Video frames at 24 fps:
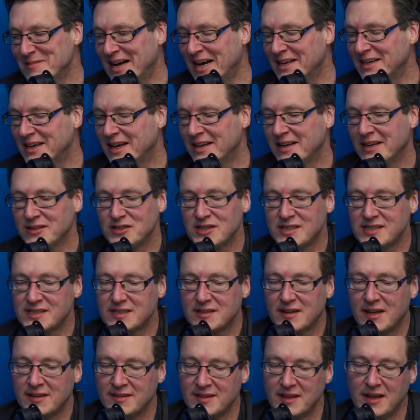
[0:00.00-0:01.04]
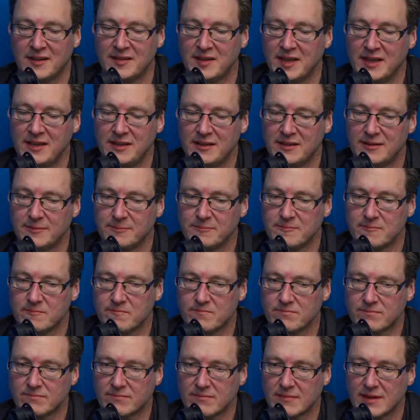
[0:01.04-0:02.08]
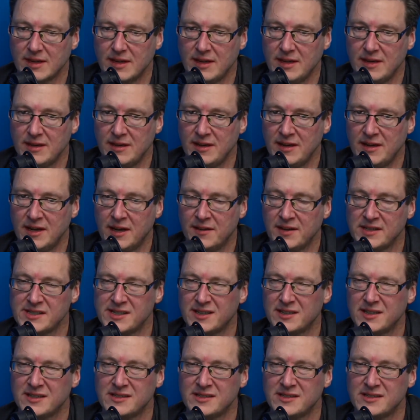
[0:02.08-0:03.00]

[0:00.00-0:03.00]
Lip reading: I just I think, you know, they're